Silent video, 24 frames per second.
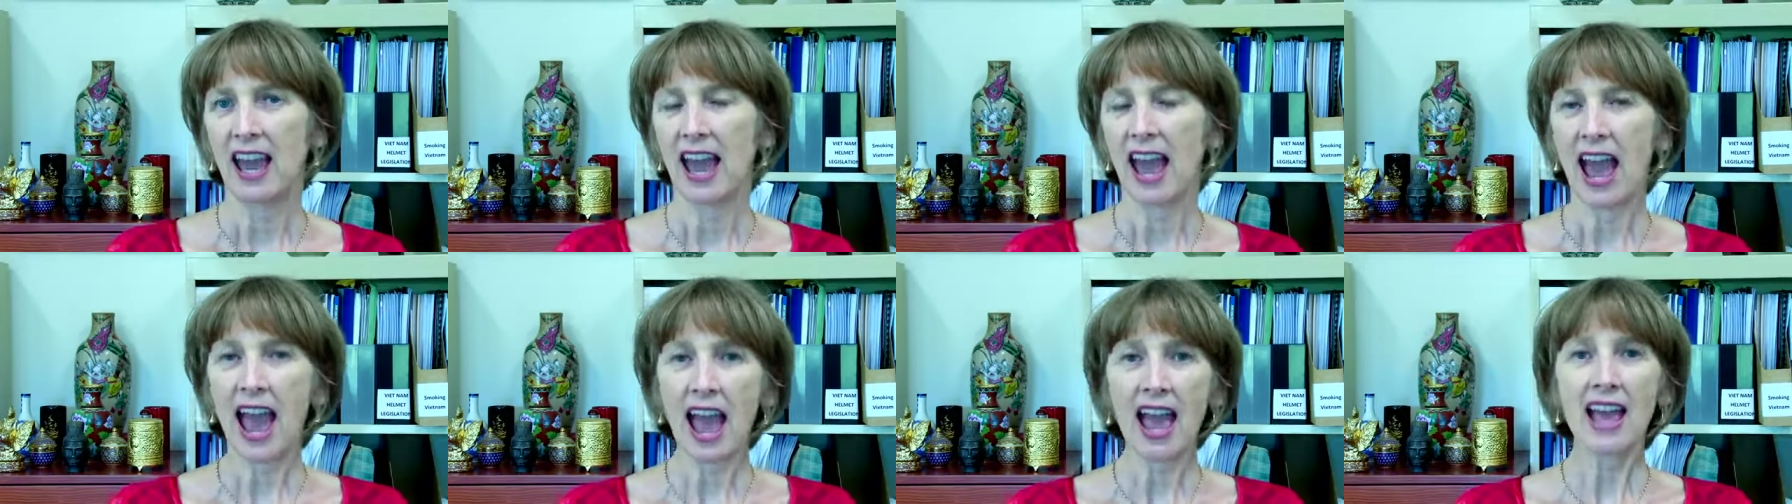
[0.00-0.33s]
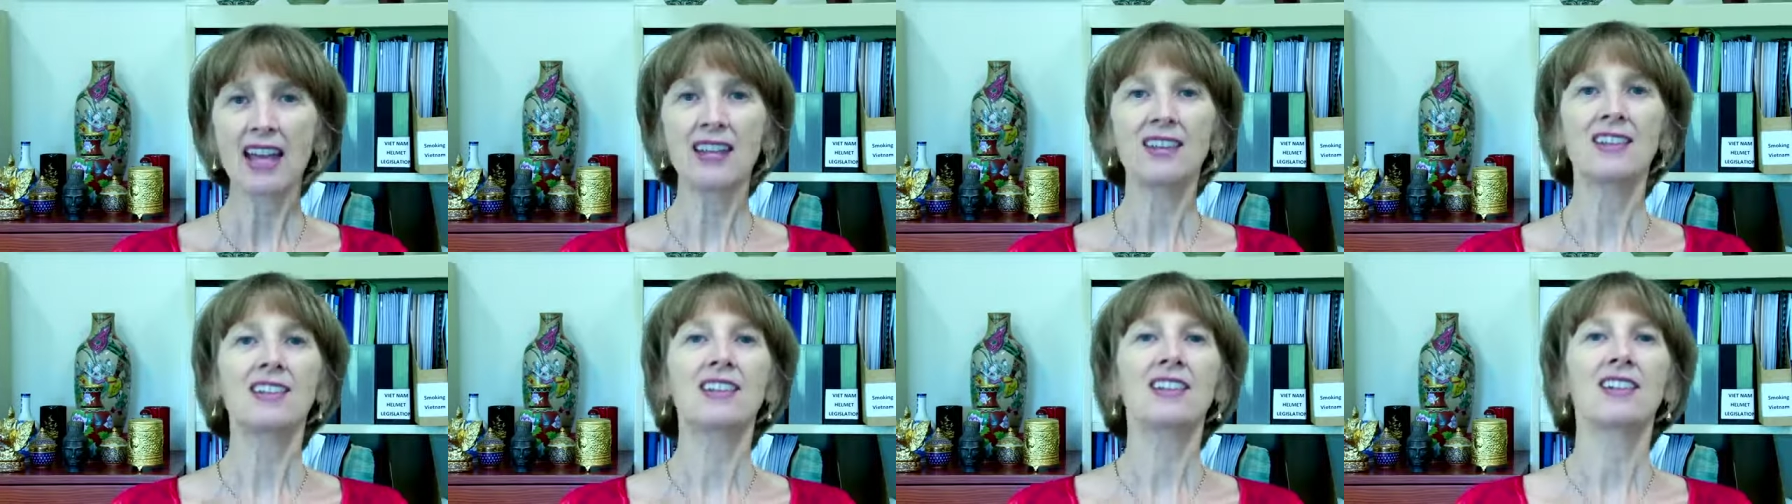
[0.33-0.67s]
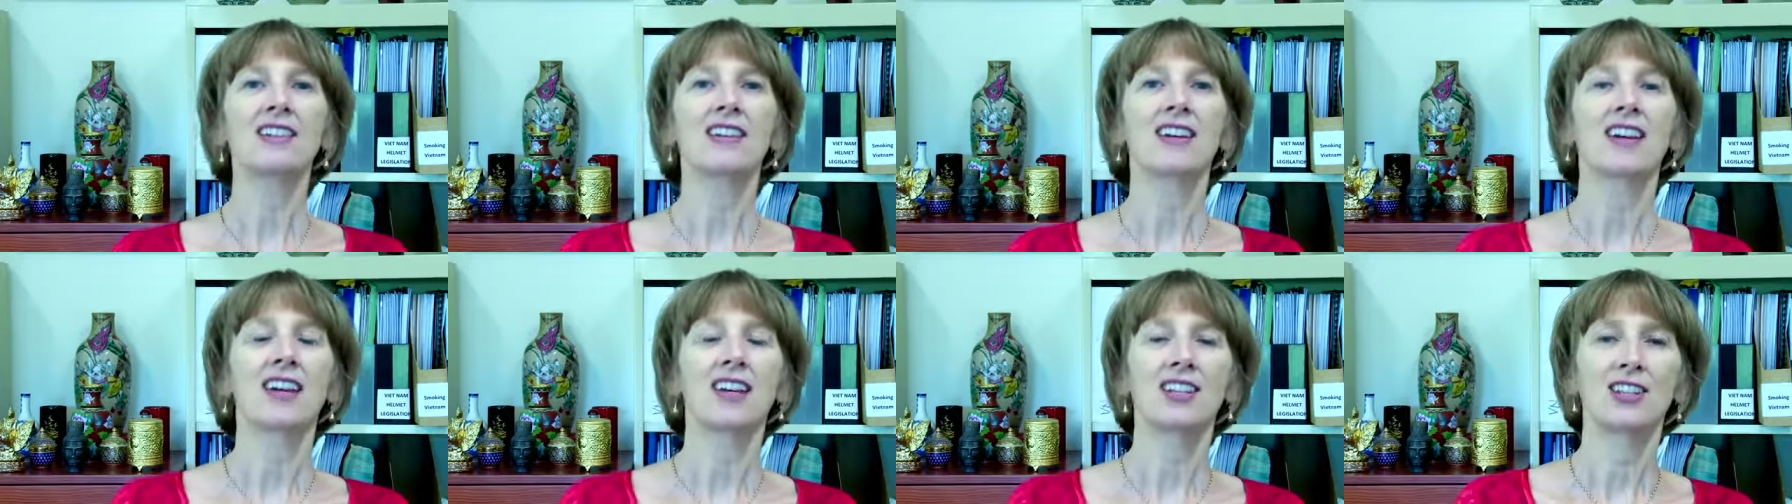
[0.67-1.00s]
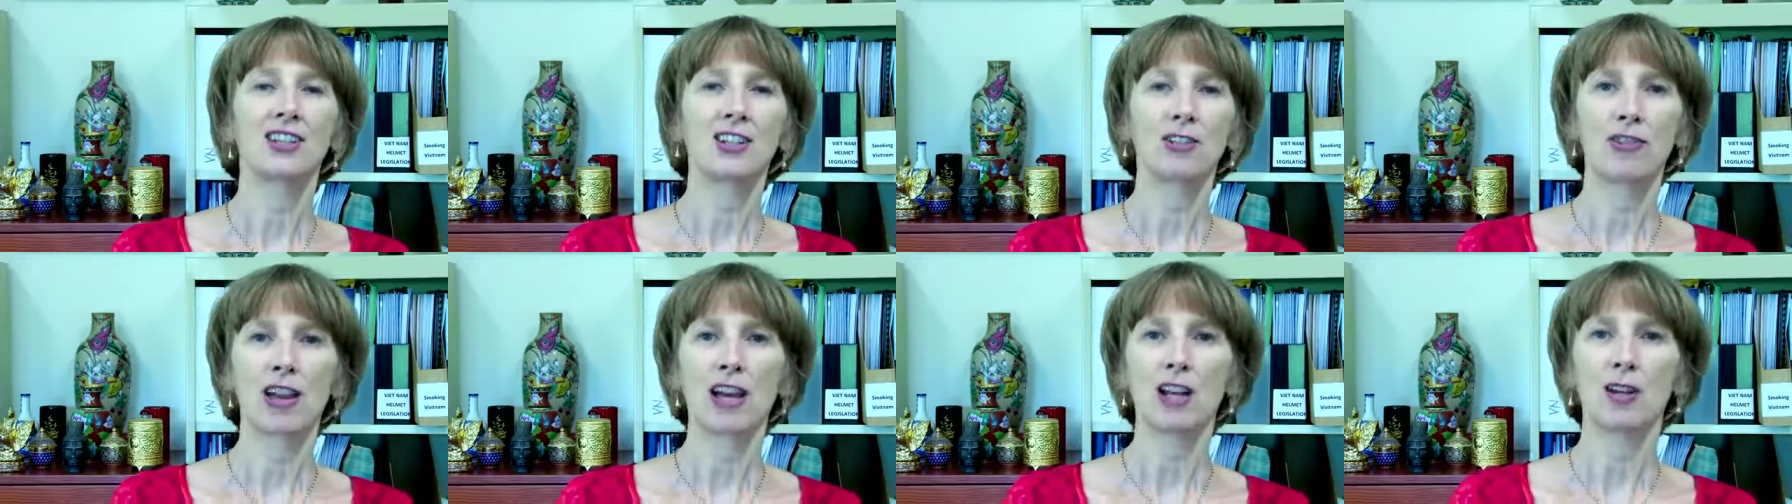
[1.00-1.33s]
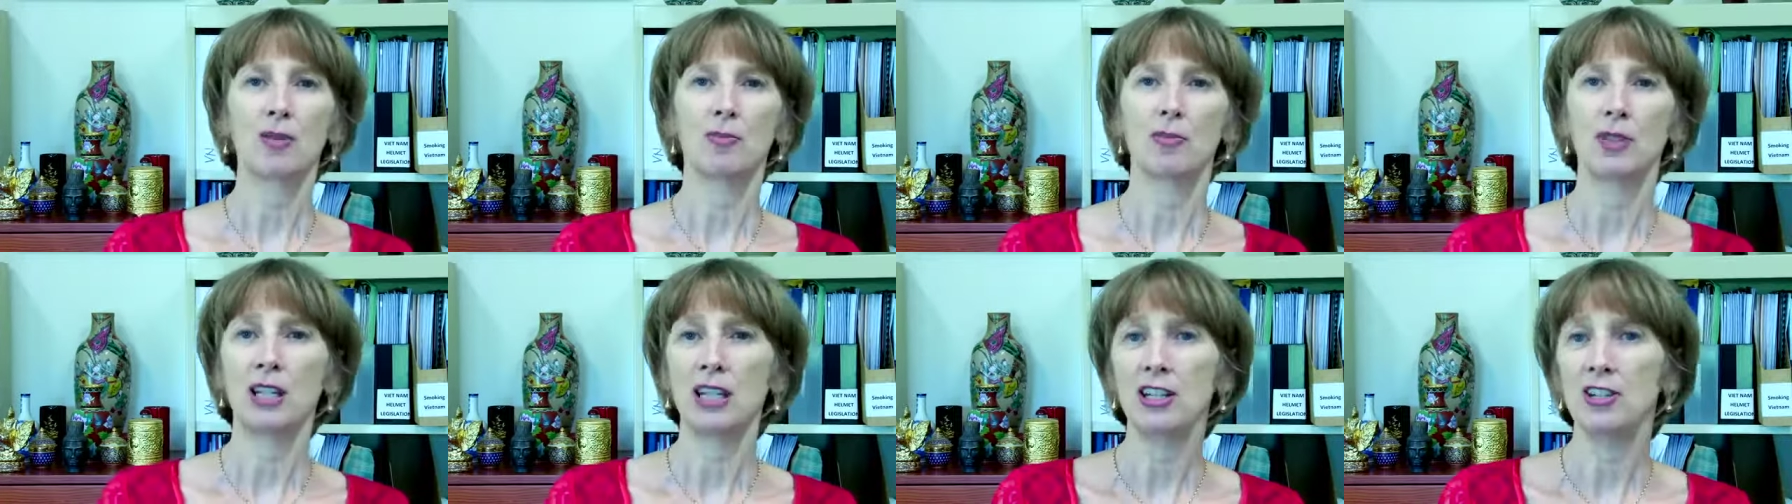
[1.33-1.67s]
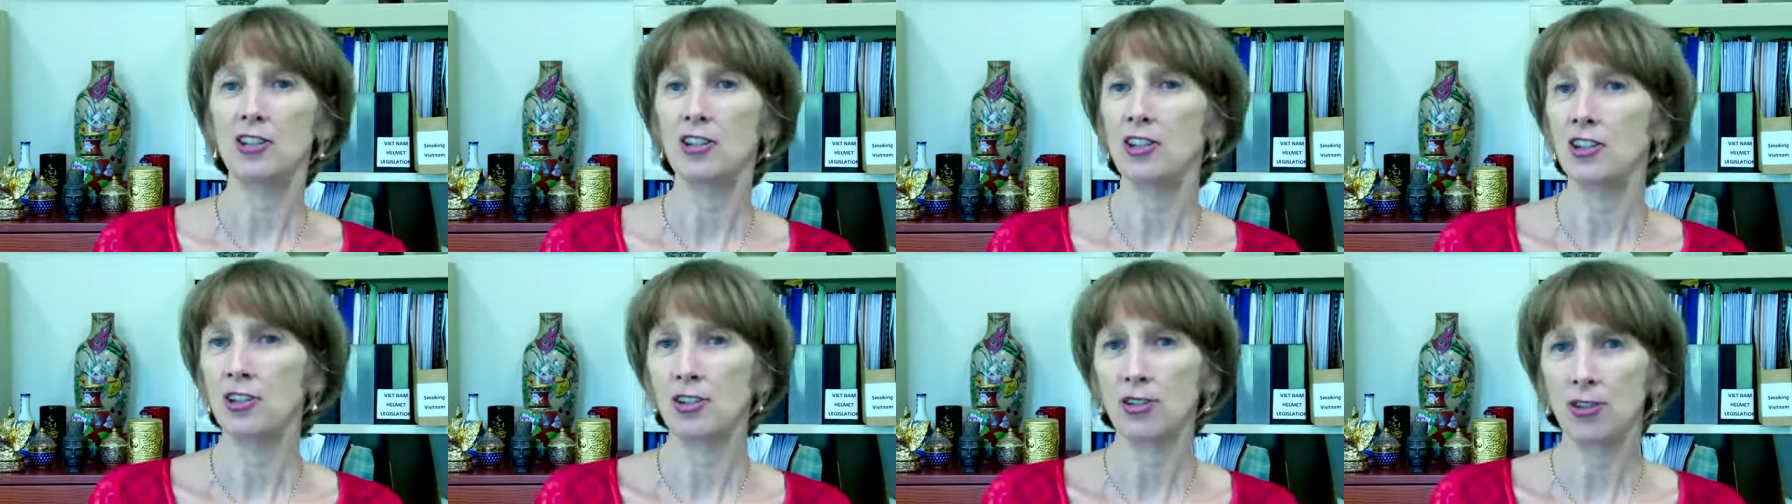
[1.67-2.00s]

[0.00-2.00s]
and has developed into